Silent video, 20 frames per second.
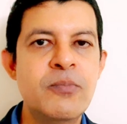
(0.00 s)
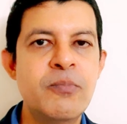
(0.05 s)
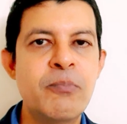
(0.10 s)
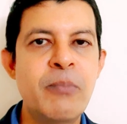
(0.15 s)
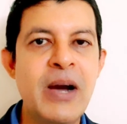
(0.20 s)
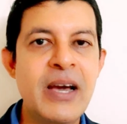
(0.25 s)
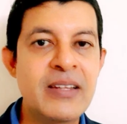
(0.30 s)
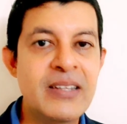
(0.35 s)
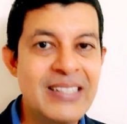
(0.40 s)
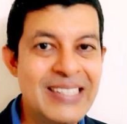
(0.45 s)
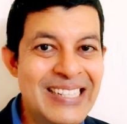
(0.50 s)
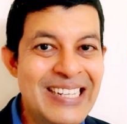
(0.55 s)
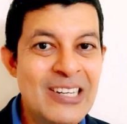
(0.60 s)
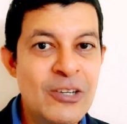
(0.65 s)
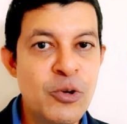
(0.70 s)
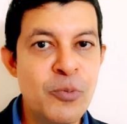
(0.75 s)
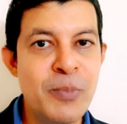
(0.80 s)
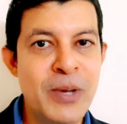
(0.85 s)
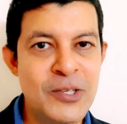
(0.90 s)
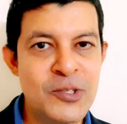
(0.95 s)
by the yield
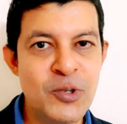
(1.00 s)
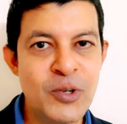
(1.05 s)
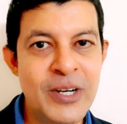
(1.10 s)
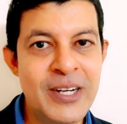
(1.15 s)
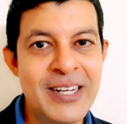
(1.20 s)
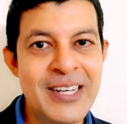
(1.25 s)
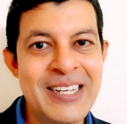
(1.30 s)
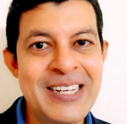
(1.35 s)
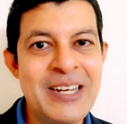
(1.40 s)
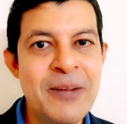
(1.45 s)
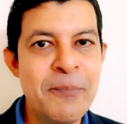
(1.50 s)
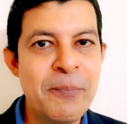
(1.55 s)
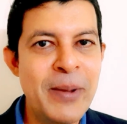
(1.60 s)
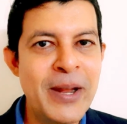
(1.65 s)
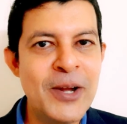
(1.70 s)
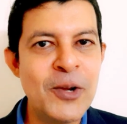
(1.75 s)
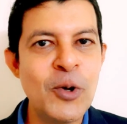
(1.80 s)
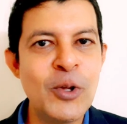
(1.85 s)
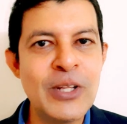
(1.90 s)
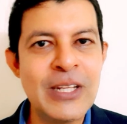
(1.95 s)
to maturity
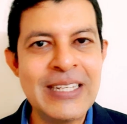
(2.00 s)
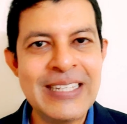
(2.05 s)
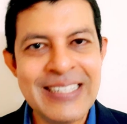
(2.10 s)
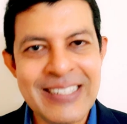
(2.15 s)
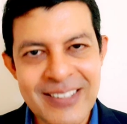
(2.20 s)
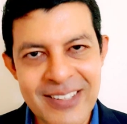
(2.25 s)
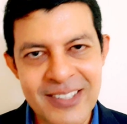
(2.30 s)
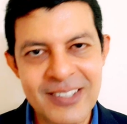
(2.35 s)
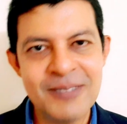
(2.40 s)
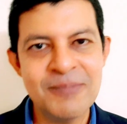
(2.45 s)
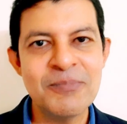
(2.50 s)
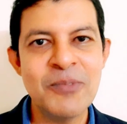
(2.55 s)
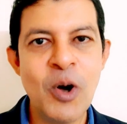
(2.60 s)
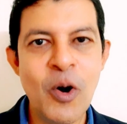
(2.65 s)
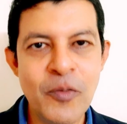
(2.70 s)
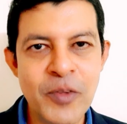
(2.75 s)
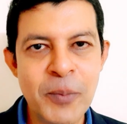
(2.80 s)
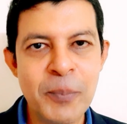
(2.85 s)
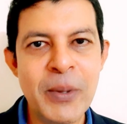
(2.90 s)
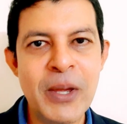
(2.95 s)
depending on the year
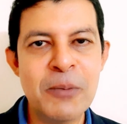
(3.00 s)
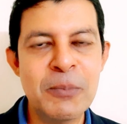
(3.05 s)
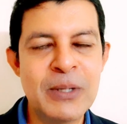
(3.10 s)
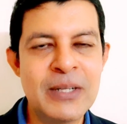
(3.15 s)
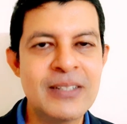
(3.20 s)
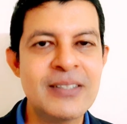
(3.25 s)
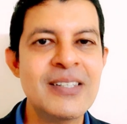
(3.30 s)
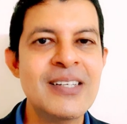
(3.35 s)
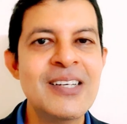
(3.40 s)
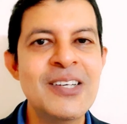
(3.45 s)
of the payment.